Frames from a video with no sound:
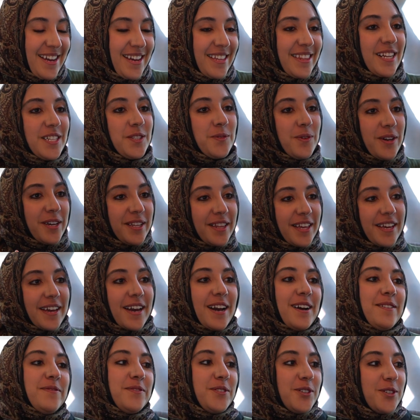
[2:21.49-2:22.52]
That's why, like,
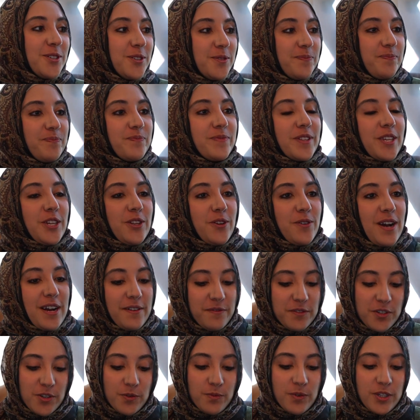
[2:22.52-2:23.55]
after, you know,
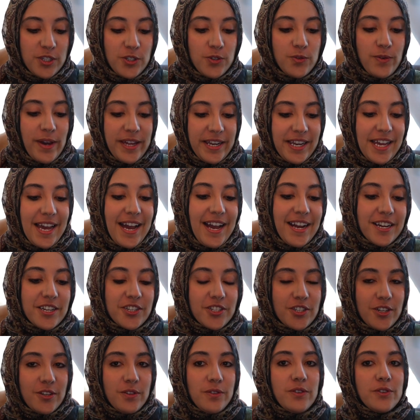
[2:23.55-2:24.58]
after we do any
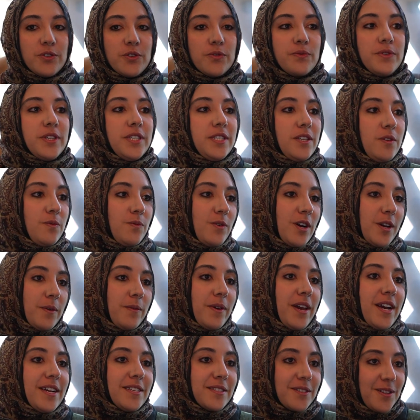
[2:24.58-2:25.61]
action, there's a reason why
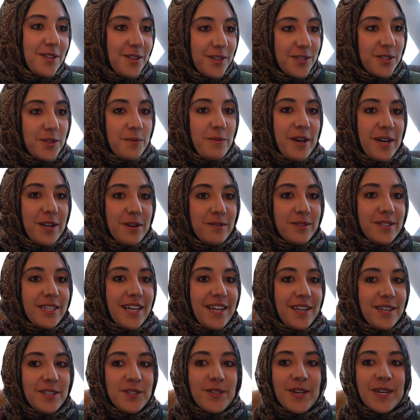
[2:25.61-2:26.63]
we ask Allah subhanahu wa
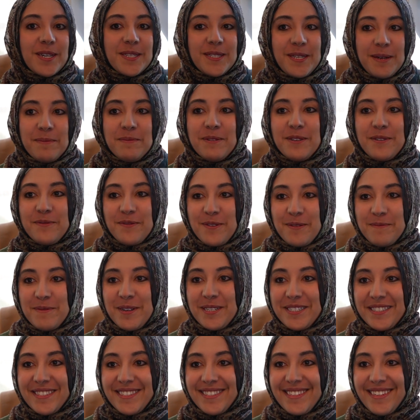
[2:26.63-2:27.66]
ta'ala to accept it from
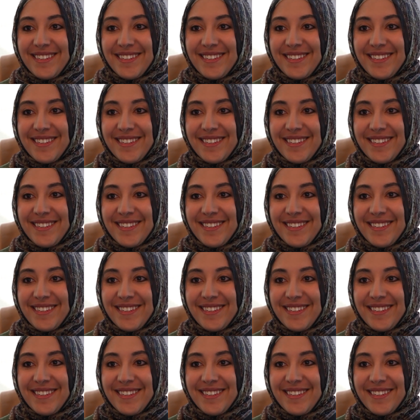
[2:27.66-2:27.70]
us.